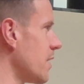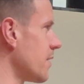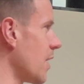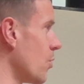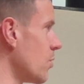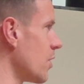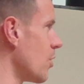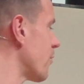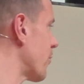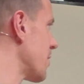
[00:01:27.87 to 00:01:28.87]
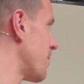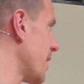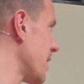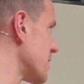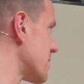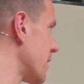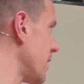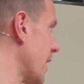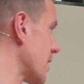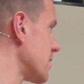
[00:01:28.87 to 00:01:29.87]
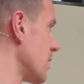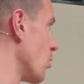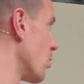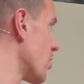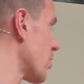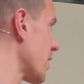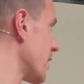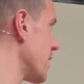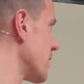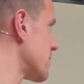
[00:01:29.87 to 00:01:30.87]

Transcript: they only go for the players that actually work in their